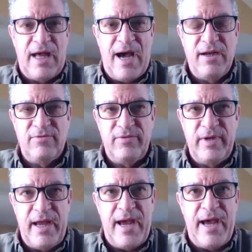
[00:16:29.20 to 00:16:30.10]
A lot
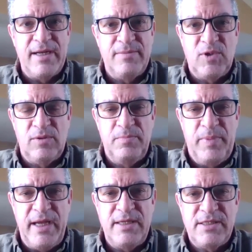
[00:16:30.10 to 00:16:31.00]
of
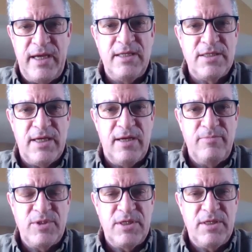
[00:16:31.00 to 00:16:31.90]
animal-based
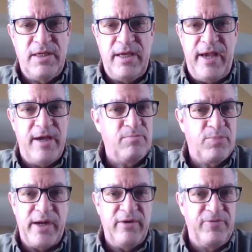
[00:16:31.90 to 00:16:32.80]
enzymes can't
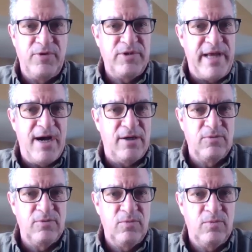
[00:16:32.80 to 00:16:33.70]
break food
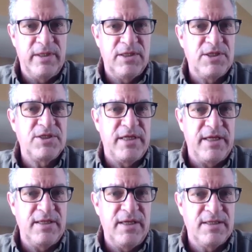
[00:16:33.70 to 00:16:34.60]
down when
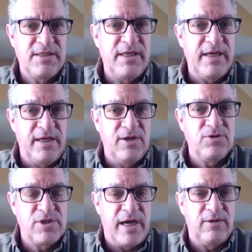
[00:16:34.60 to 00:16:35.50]
the acidity
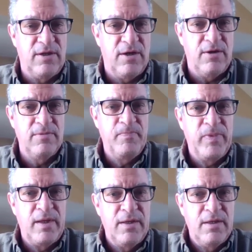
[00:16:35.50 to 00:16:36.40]
goes that low.
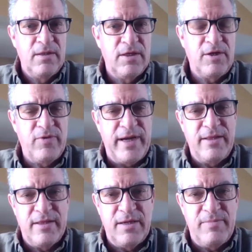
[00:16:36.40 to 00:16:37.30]
The
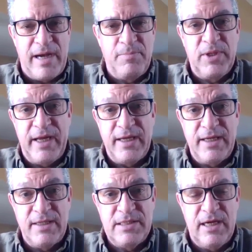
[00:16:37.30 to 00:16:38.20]
great thing about plant
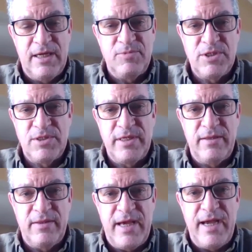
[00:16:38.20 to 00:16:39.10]
enzymes is
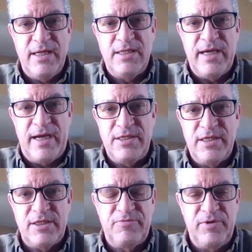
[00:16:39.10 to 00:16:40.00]
that they can
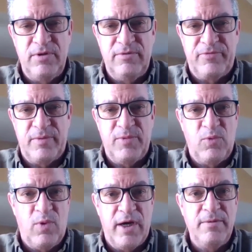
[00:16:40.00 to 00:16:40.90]
digest food from
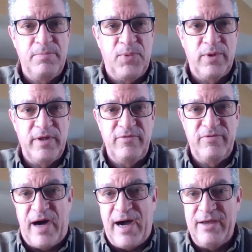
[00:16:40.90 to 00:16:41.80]
a
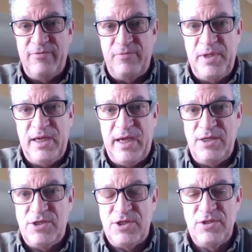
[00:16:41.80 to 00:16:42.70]
1.5
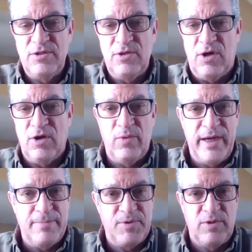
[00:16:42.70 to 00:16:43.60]
pH all the
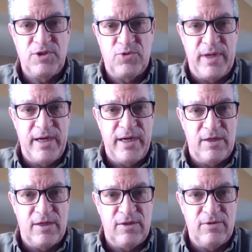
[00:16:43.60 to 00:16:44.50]
way up to a
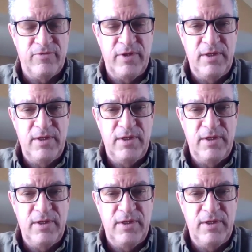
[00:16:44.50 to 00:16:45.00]
12.